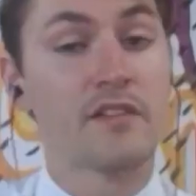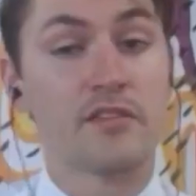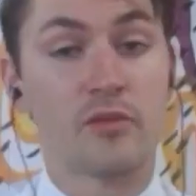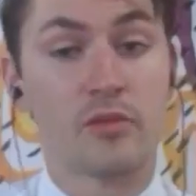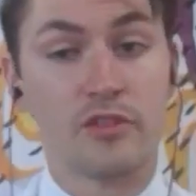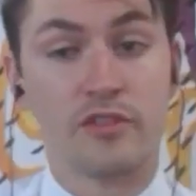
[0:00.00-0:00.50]
this
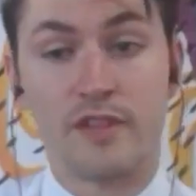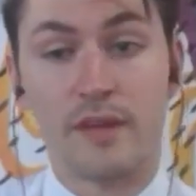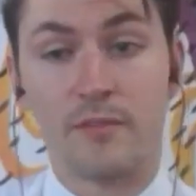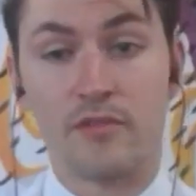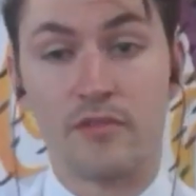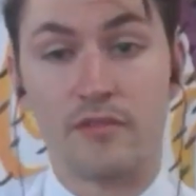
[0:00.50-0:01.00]
also
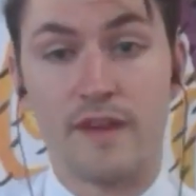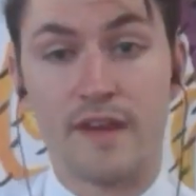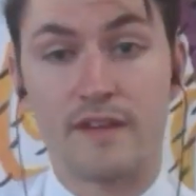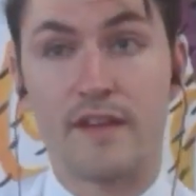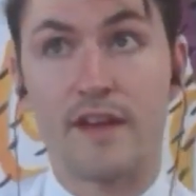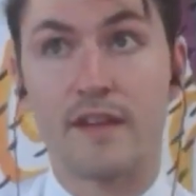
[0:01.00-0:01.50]
stemmed from the
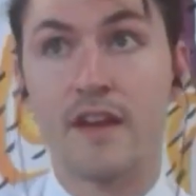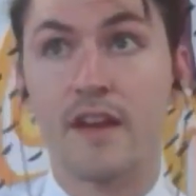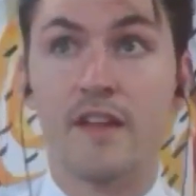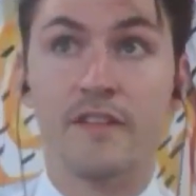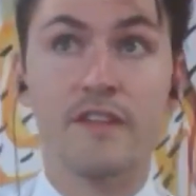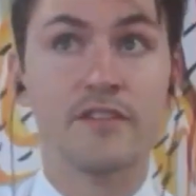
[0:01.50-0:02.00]
fact that
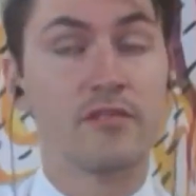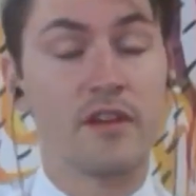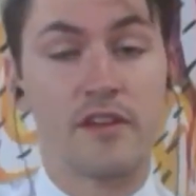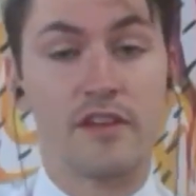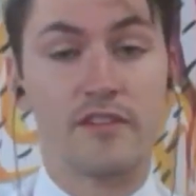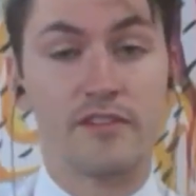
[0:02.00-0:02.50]
this degree
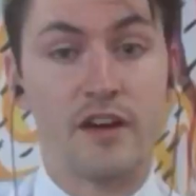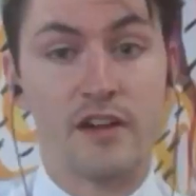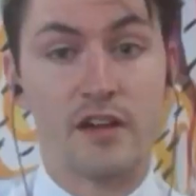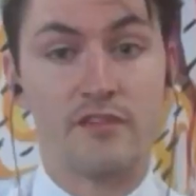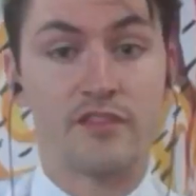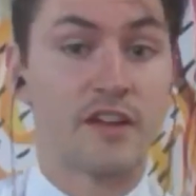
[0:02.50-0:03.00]
that I
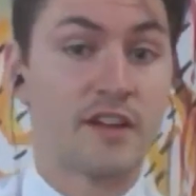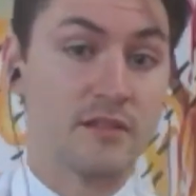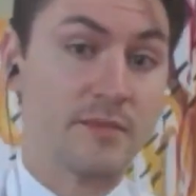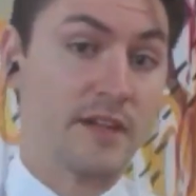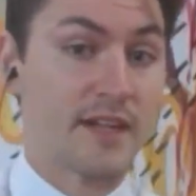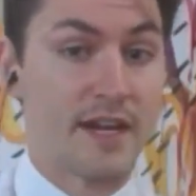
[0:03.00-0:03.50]
started a little
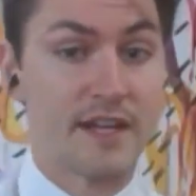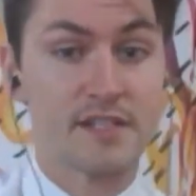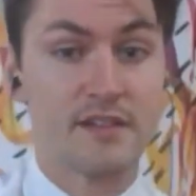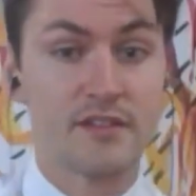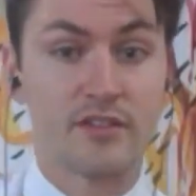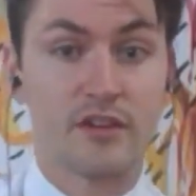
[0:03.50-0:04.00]
bit
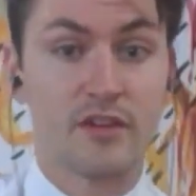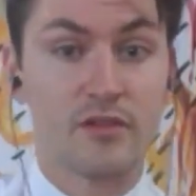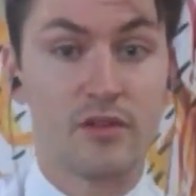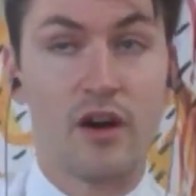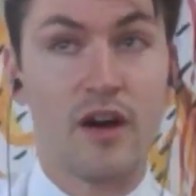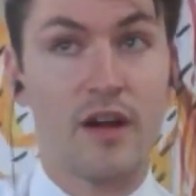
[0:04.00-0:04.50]
later.
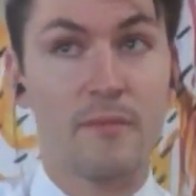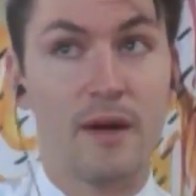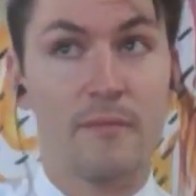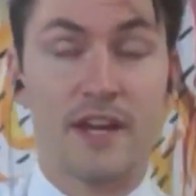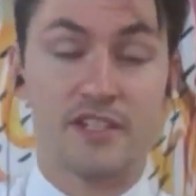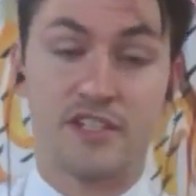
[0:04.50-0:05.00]
So
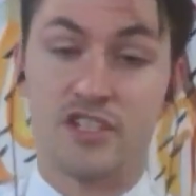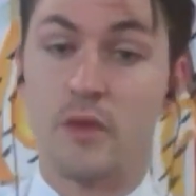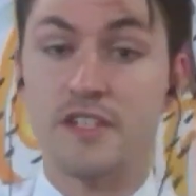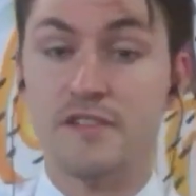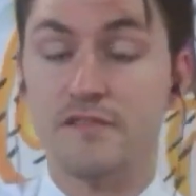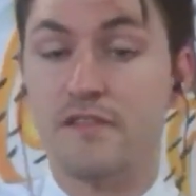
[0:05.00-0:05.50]
I'm actually
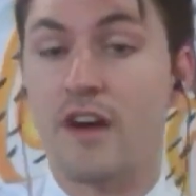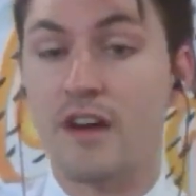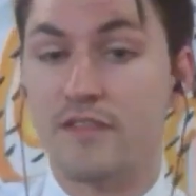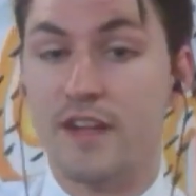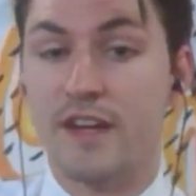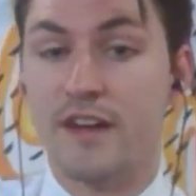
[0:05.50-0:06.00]

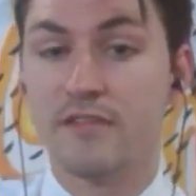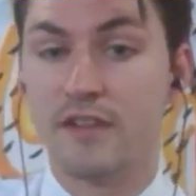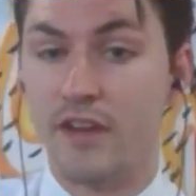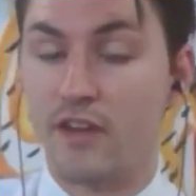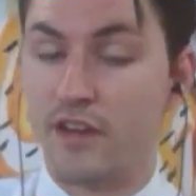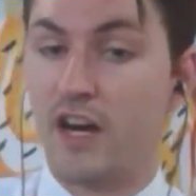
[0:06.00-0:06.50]
25 now
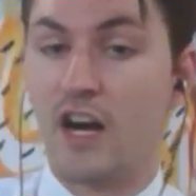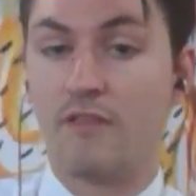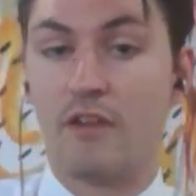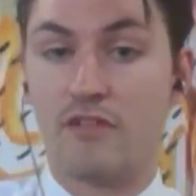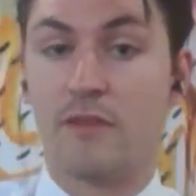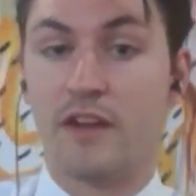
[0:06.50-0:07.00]
and only
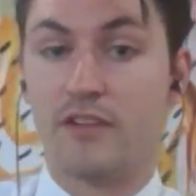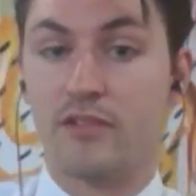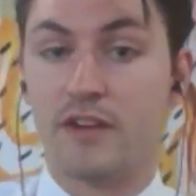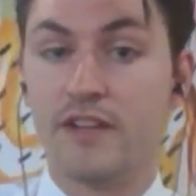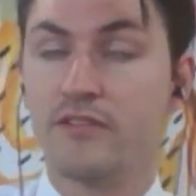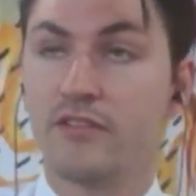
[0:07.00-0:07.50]
halfway through my
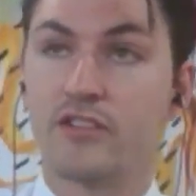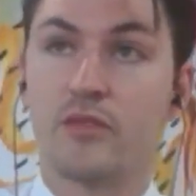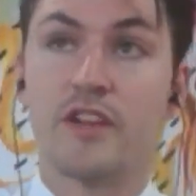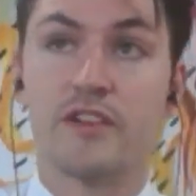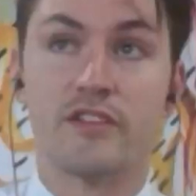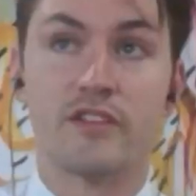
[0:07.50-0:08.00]
degree.
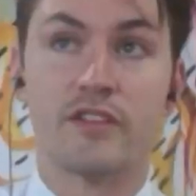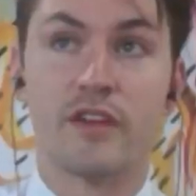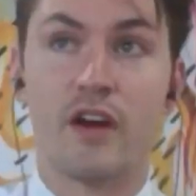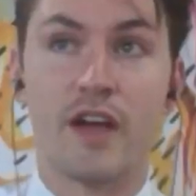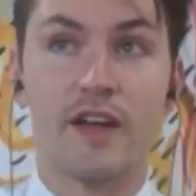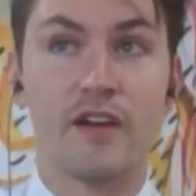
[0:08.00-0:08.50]
So
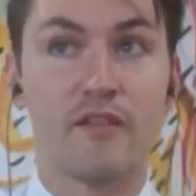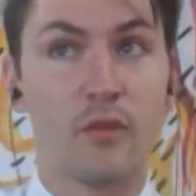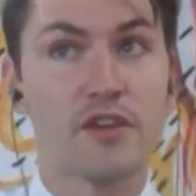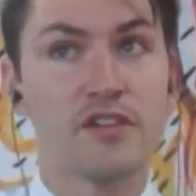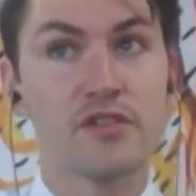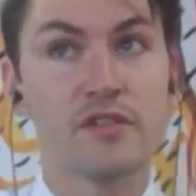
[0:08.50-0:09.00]
I
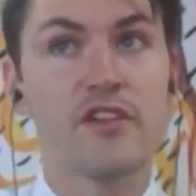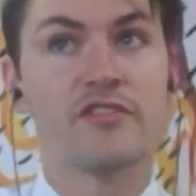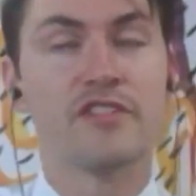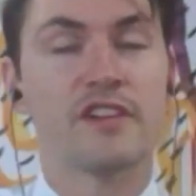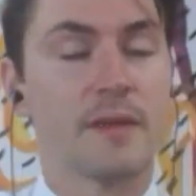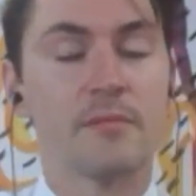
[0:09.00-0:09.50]
went to
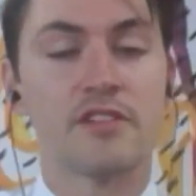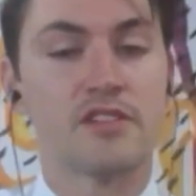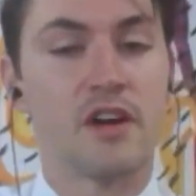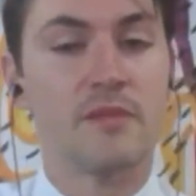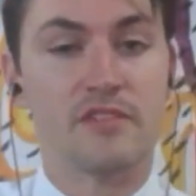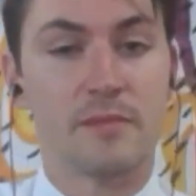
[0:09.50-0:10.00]
university a couple of
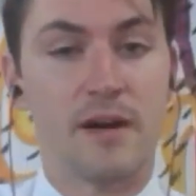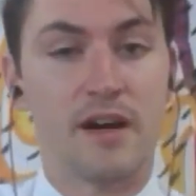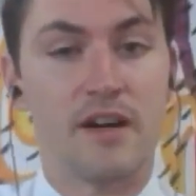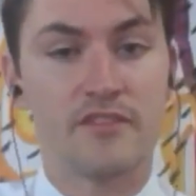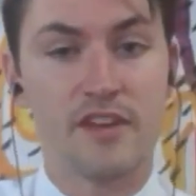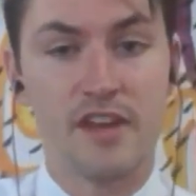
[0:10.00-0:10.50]
times in the
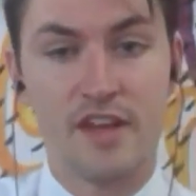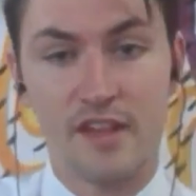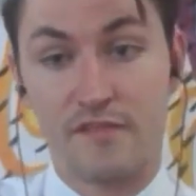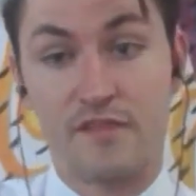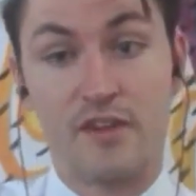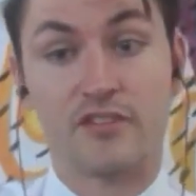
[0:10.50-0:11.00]
past.
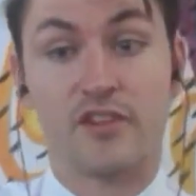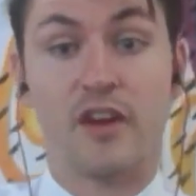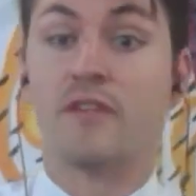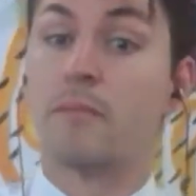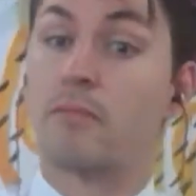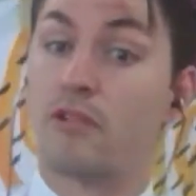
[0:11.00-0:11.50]
The first
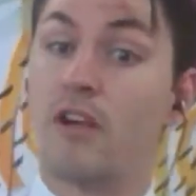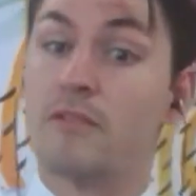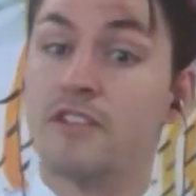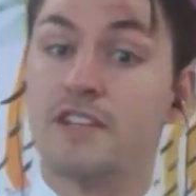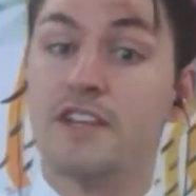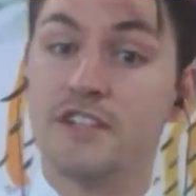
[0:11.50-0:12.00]
time for
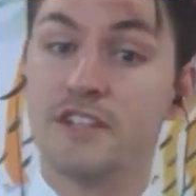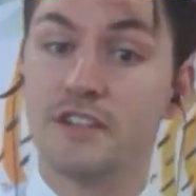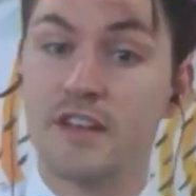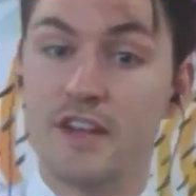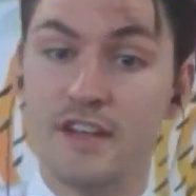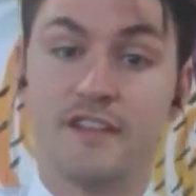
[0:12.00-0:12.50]
primary teaching,
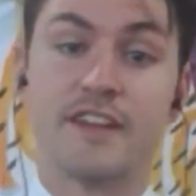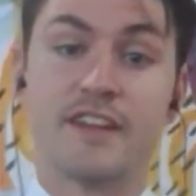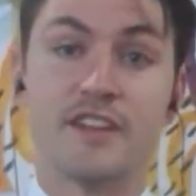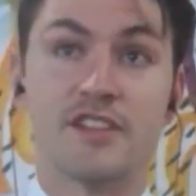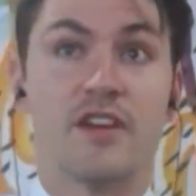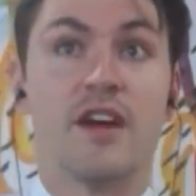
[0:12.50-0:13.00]
the
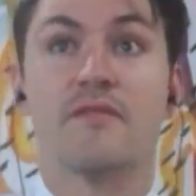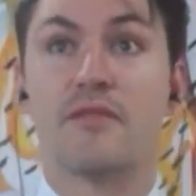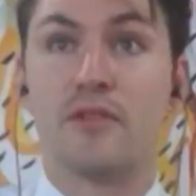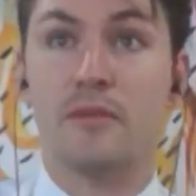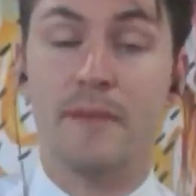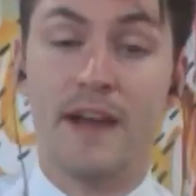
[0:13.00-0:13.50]
second time
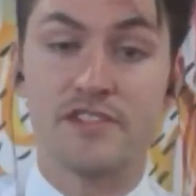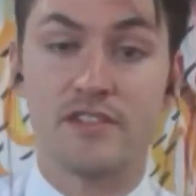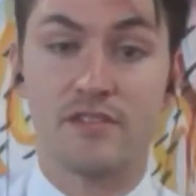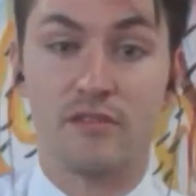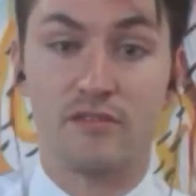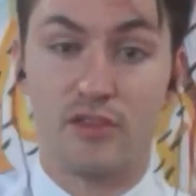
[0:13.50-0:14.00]
for a
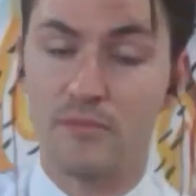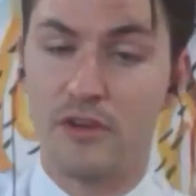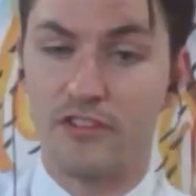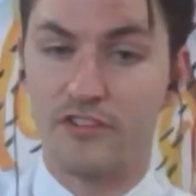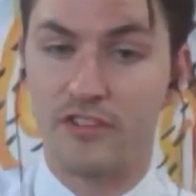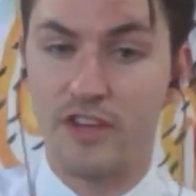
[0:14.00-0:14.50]
Bachelor of
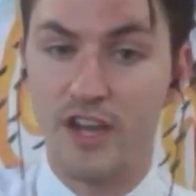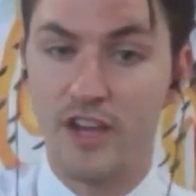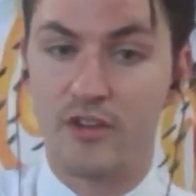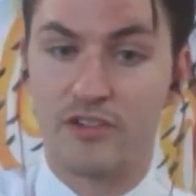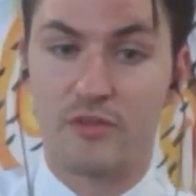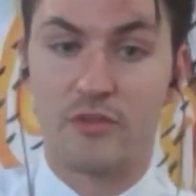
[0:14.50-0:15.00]
Commerce.
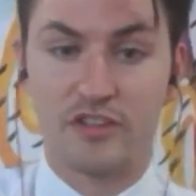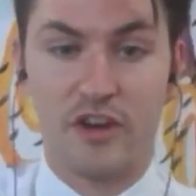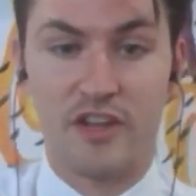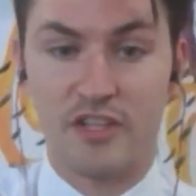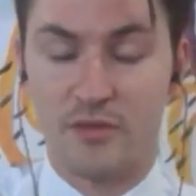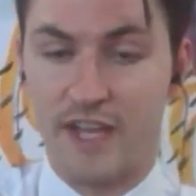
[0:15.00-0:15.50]
because I wanted to
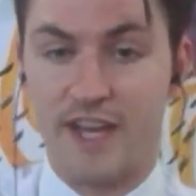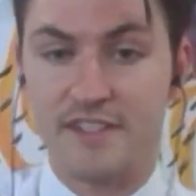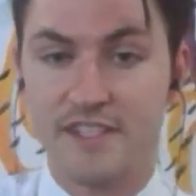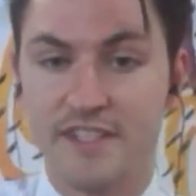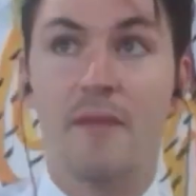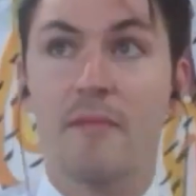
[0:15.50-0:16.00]
go into
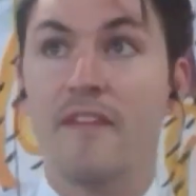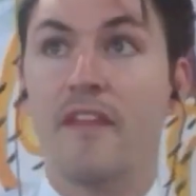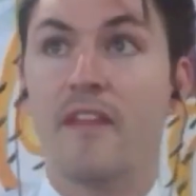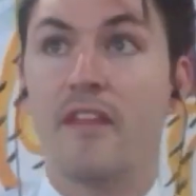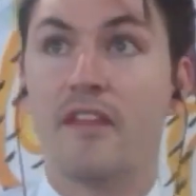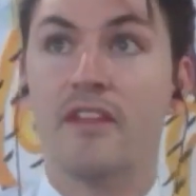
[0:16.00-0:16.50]
accounting. And
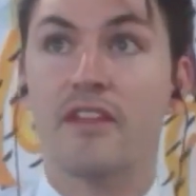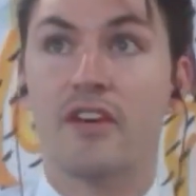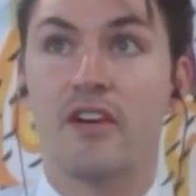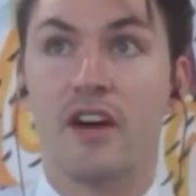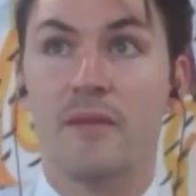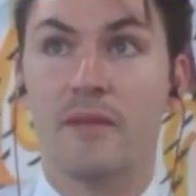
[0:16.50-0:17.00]
then the third
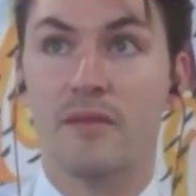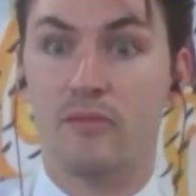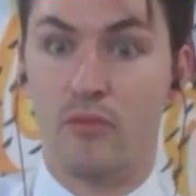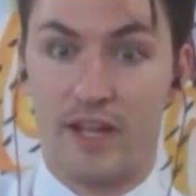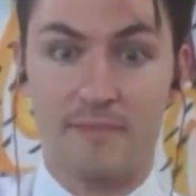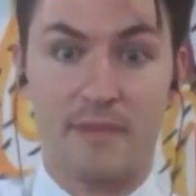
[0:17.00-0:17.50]
time
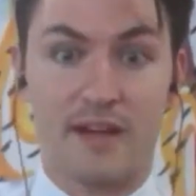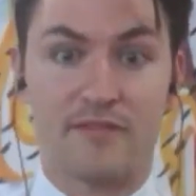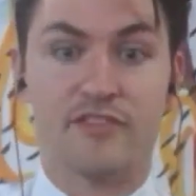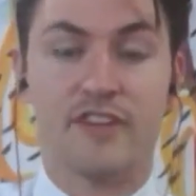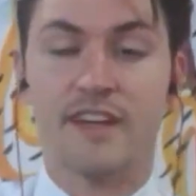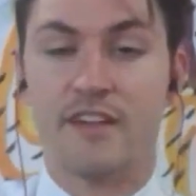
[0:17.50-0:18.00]
when I came back
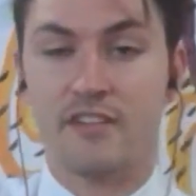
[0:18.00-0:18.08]
for secondary